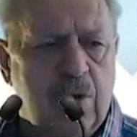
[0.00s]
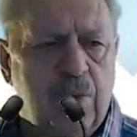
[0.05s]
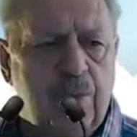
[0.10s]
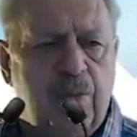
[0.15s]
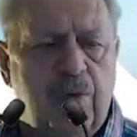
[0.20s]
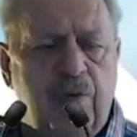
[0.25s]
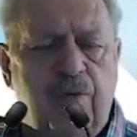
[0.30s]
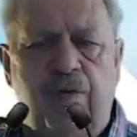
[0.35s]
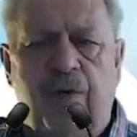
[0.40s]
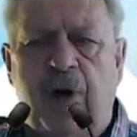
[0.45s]

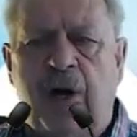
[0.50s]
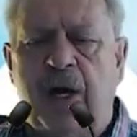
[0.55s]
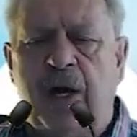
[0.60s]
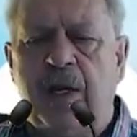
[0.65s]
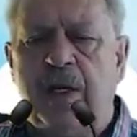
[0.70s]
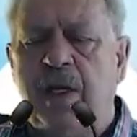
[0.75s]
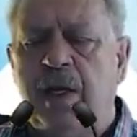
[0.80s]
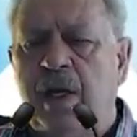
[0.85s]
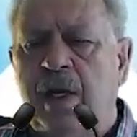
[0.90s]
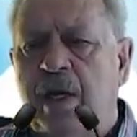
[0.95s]

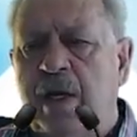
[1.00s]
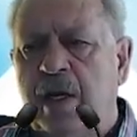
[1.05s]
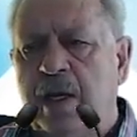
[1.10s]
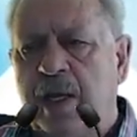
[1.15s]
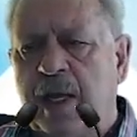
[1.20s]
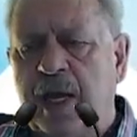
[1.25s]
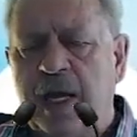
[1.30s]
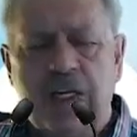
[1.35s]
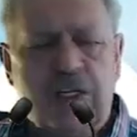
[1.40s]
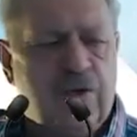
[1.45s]
provide
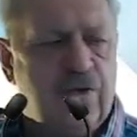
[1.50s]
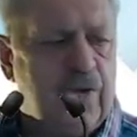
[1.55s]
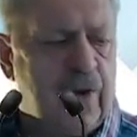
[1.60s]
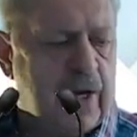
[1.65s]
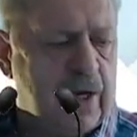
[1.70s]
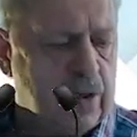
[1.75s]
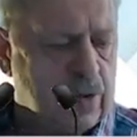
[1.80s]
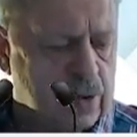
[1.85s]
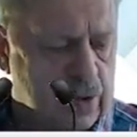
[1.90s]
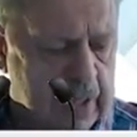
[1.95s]
cash
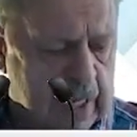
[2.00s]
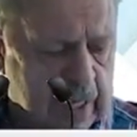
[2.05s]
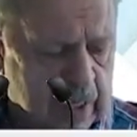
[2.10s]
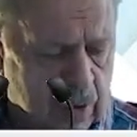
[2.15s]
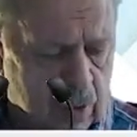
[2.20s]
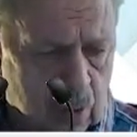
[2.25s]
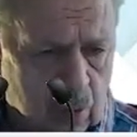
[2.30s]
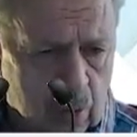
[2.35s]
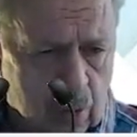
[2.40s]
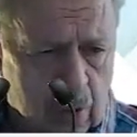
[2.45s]
values
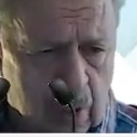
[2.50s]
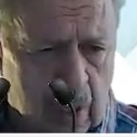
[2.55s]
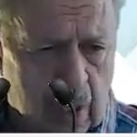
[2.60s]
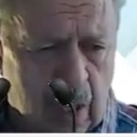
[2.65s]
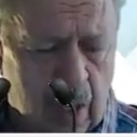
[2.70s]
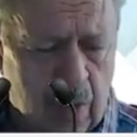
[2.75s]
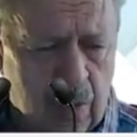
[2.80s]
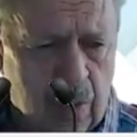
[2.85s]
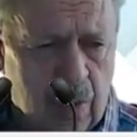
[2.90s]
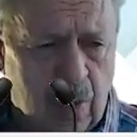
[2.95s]
and or a
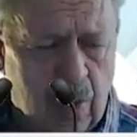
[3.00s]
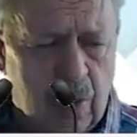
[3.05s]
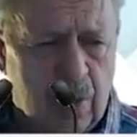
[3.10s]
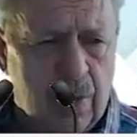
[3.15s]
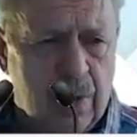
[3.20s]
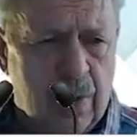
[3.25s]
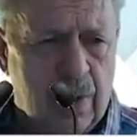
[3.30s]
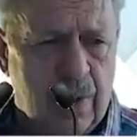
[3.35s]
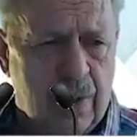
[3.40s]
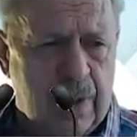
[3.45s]
loan
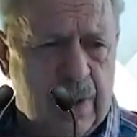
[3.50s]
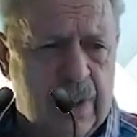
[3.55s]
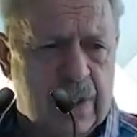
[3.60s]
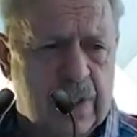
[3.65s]
on these